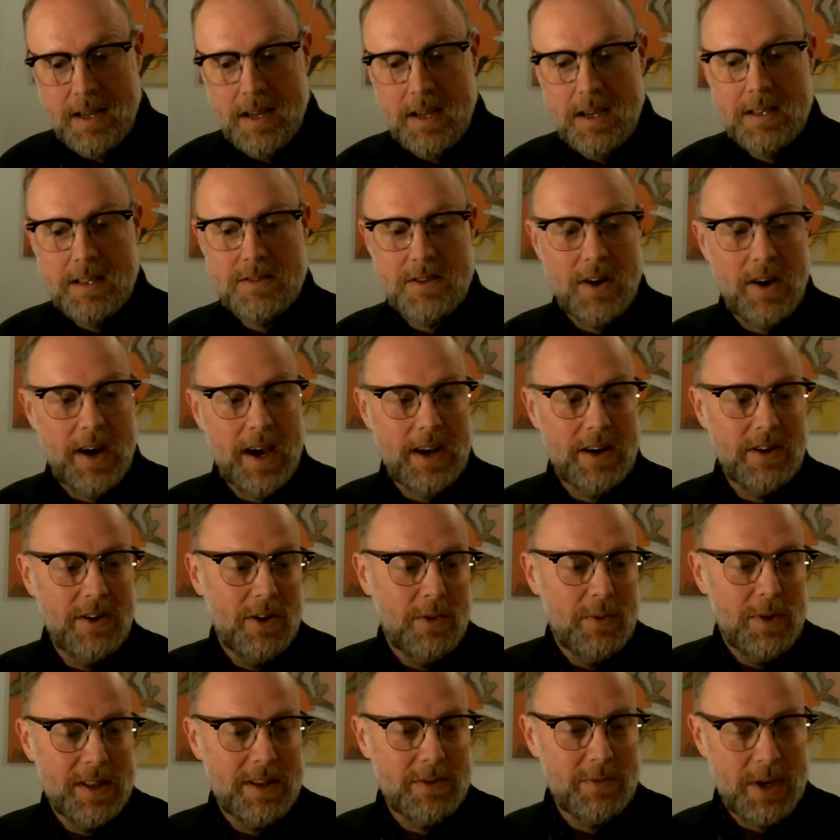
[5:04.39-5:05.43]
So I don't know
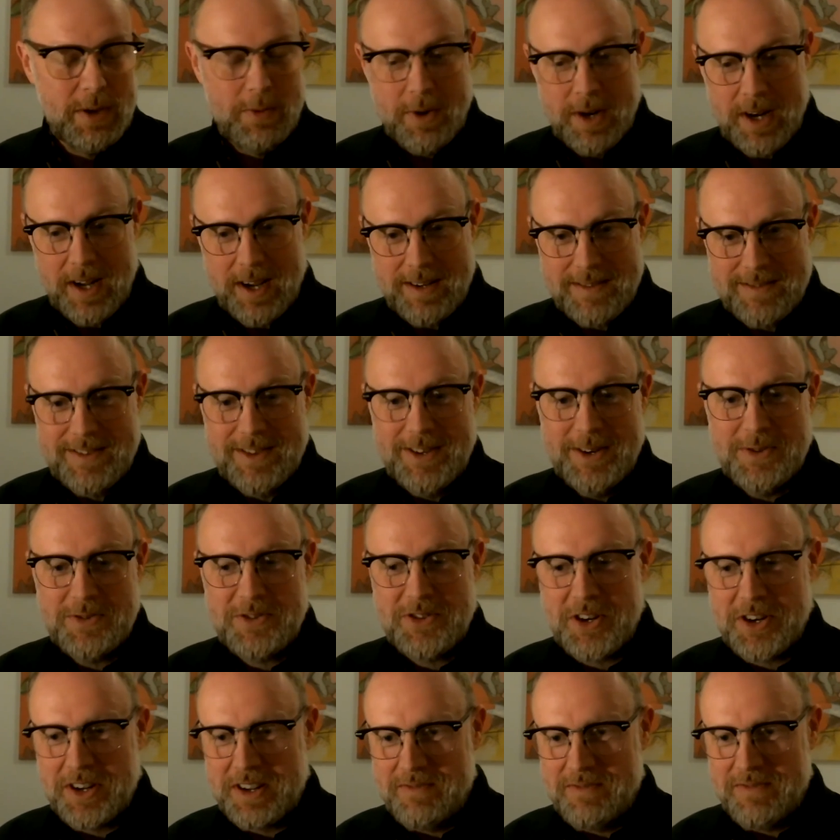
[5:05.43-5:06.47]
whether we want to, you know,
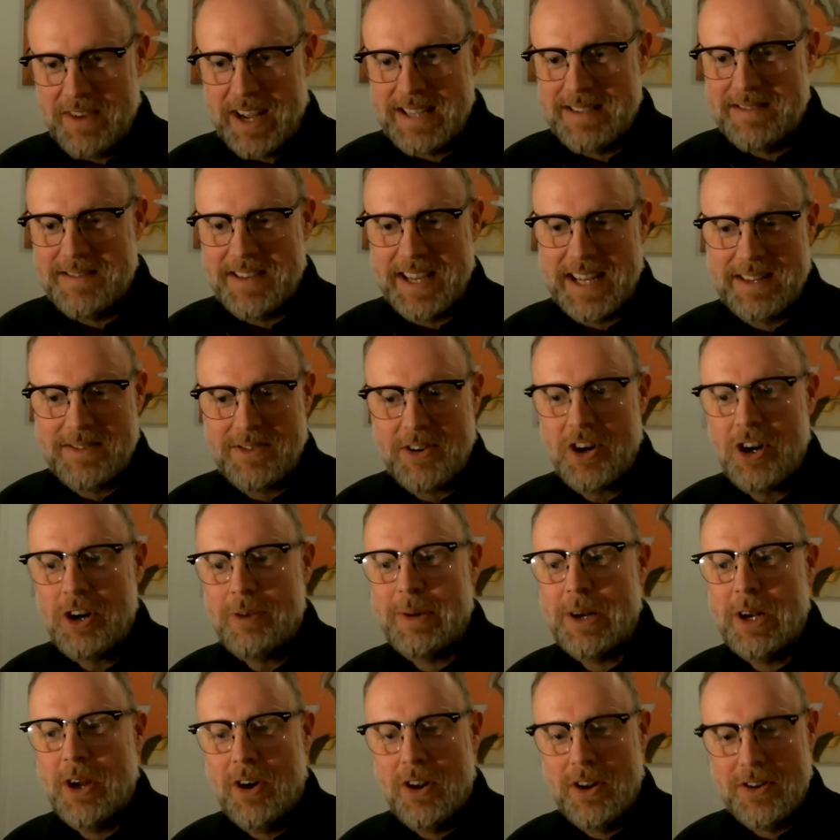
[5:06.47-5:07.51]
start inventing
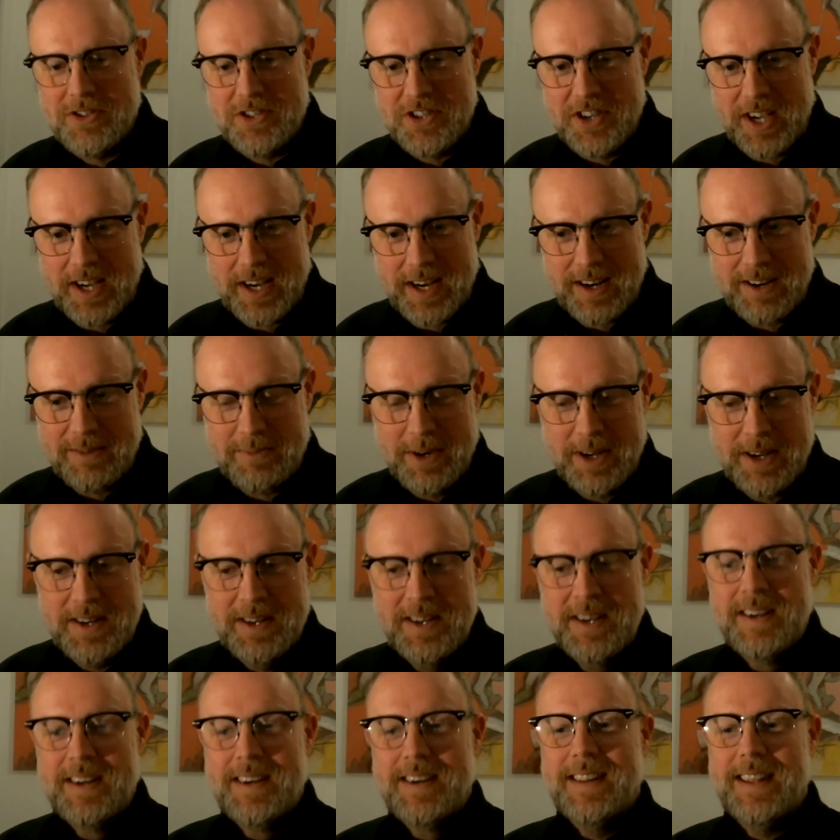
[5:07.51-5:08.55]
terminology here, but
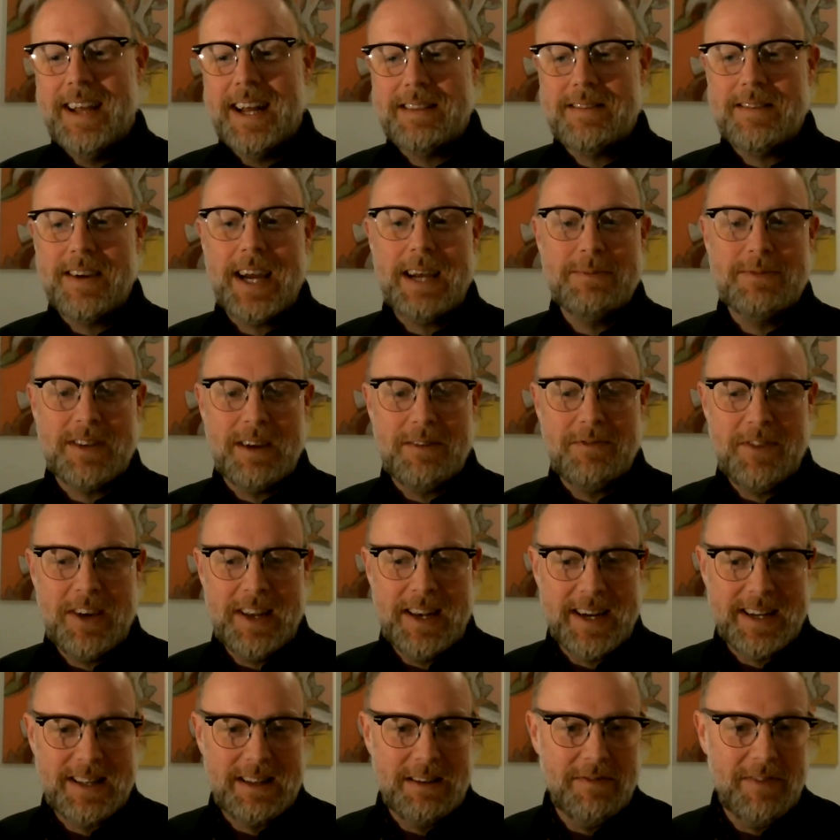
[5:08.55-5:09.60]
at times I feel
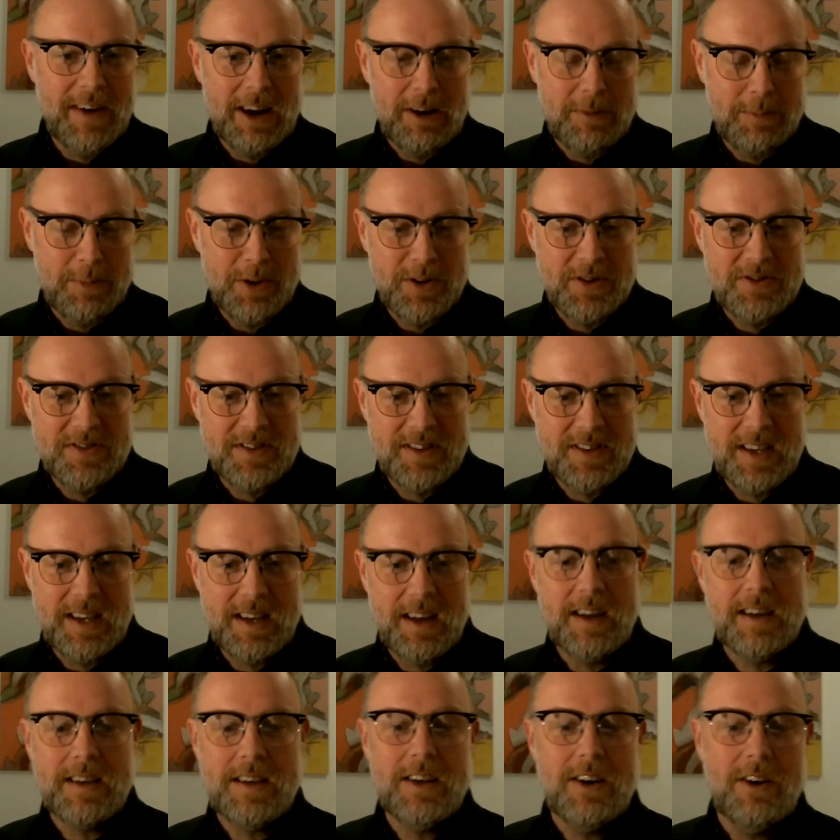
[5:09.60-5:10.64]
like developers,
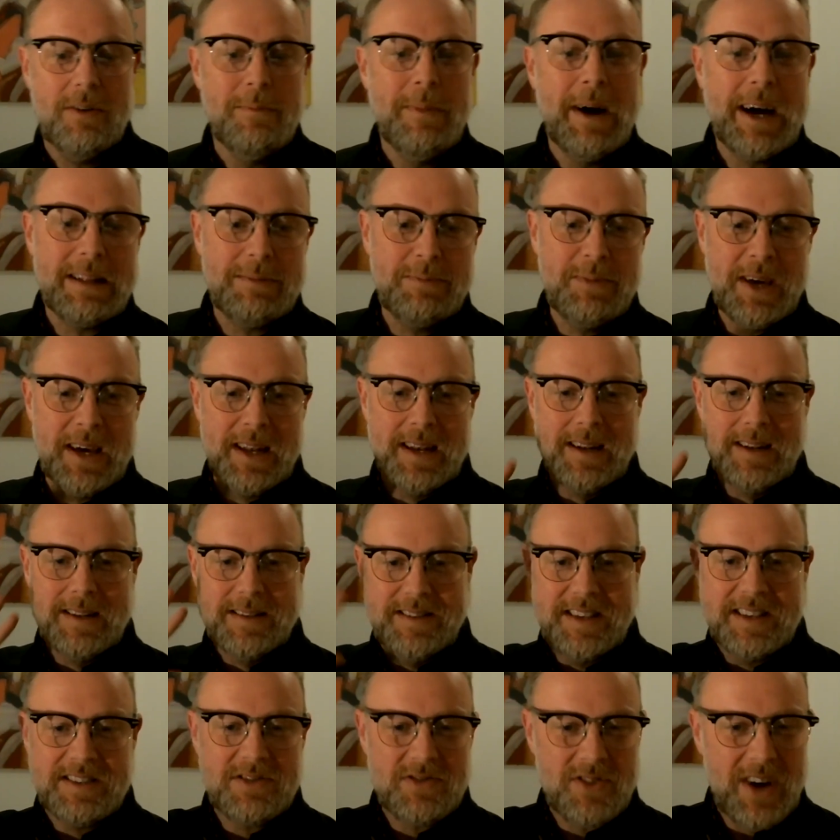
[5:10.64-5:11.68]
you know, might be a little
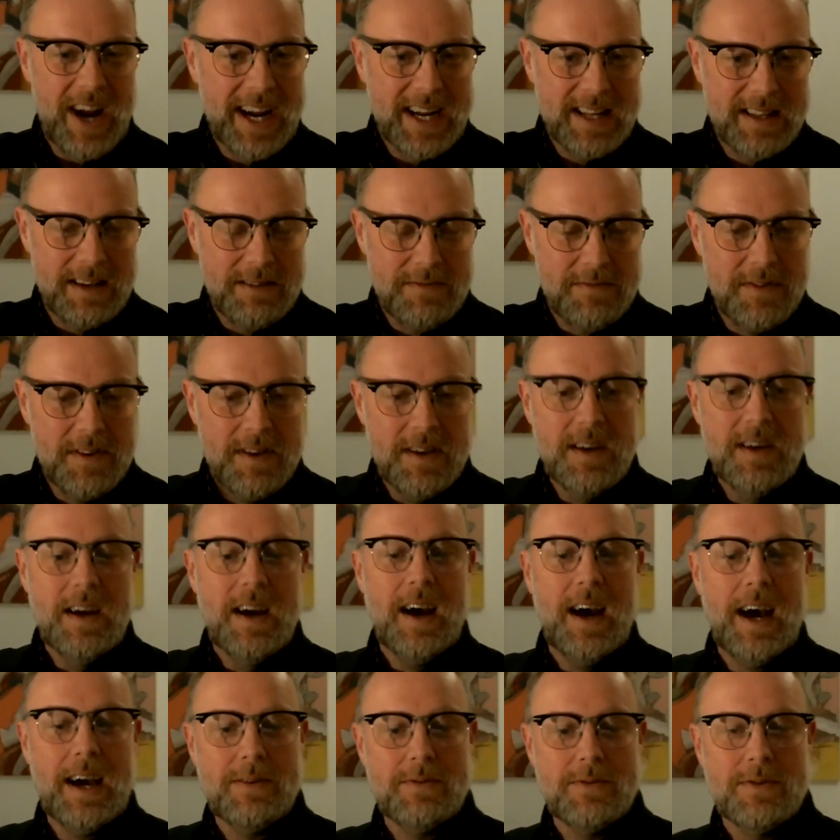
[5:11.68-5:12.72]
distractive.
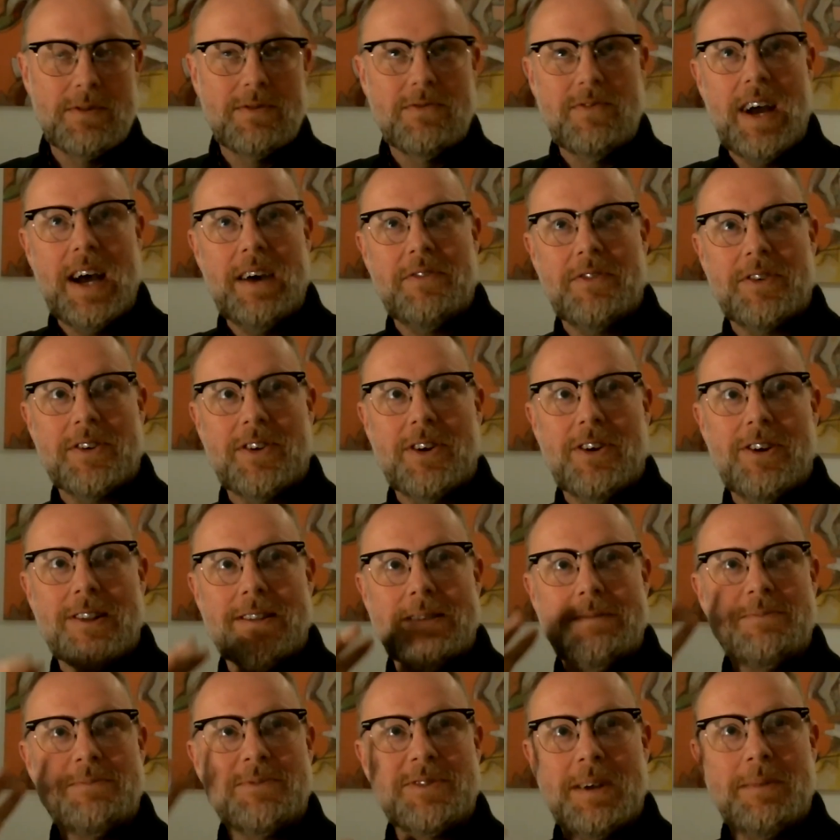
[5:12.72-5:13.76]
I would rather call
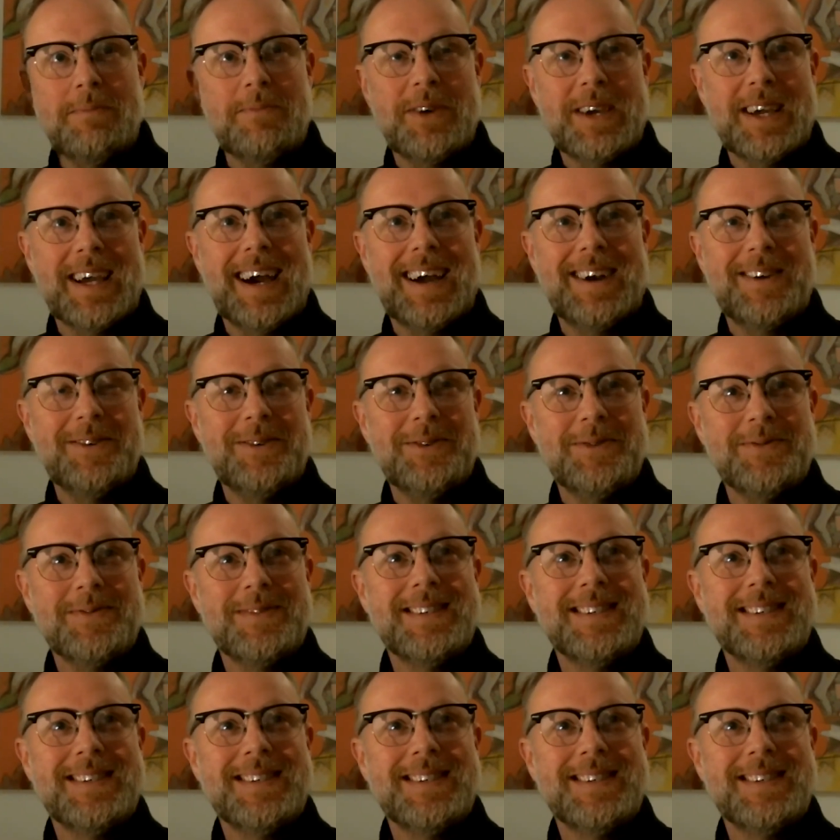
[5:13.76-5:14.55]
them something, I don't know.